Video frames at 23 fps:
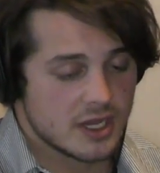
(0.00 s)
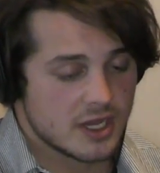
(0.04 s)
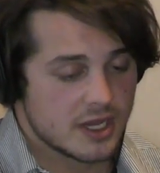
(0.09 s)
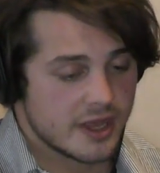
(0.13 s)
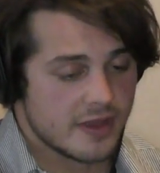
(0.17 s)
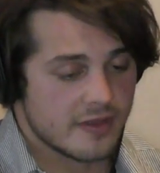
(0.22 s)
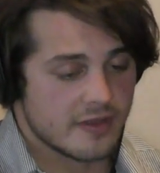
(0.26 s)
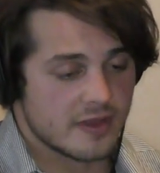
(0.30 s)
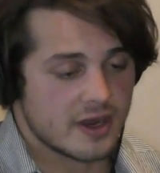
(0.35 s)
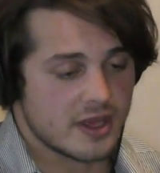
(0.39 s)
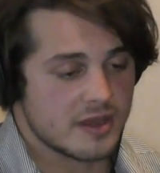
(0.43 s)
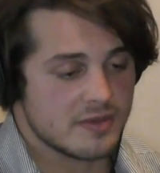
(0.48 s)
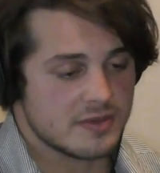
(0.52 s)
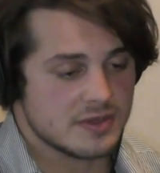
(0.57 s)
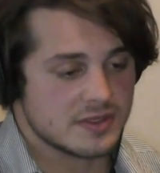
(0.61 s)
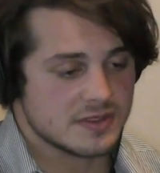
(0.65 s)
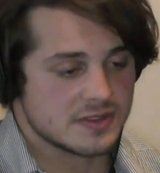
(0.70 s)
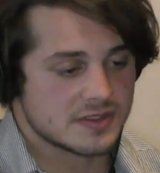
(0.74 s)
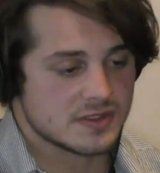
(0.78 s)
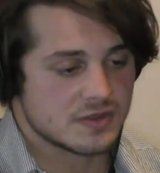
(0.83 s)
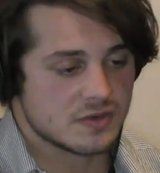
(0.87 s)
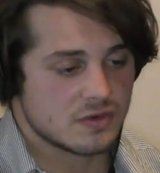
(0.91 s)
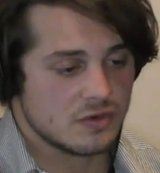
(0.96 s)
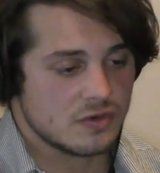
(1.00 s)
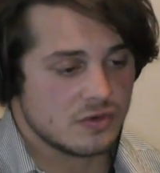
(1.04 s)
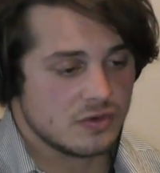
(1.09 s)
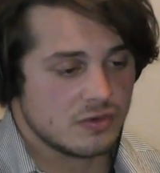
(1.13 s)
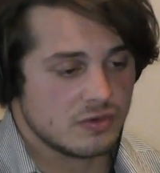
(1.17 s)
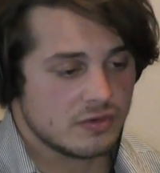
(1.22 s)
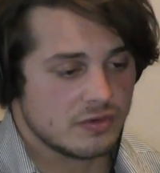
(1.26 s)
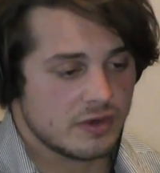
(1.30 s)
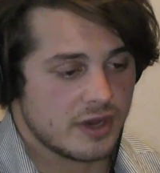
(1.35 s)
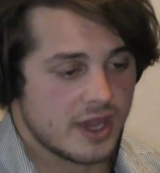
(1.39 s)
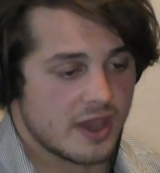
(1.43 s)
Now that I am in
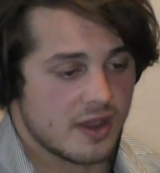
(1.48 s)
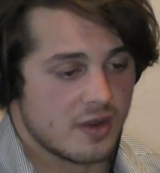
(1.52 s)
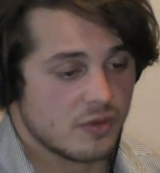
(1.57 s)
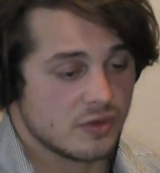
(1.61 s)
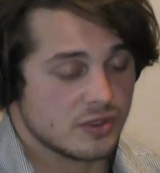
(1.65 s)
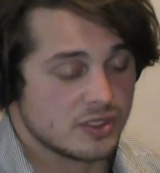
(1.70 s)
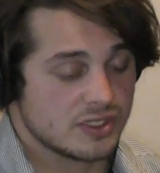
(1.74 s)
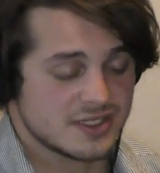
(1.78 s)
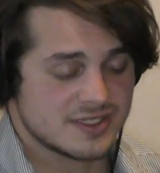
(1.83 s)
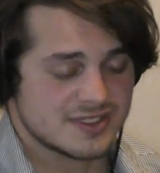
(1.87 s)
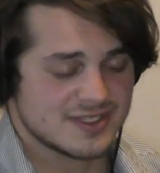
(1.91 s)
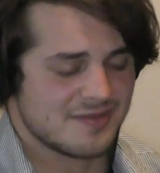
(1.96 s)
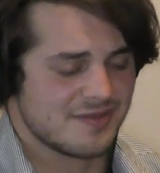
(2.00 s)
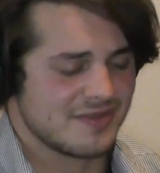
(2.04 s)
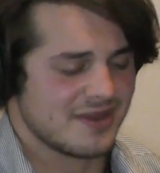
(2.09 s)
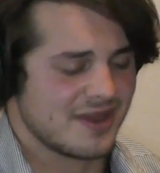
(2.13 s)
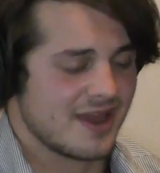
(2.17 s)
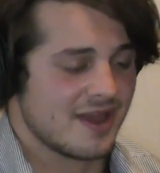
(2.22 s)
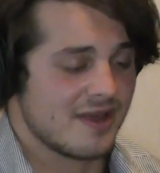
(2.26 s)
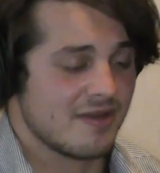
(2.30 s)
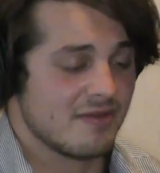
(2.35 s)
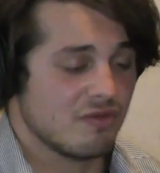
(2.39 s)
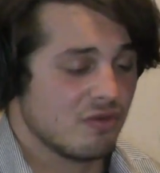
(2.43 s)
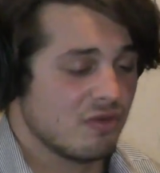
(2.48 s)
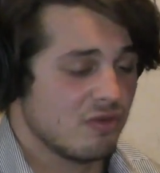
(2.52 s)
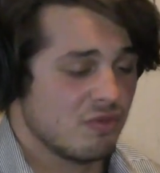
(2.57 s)
school now, which is something I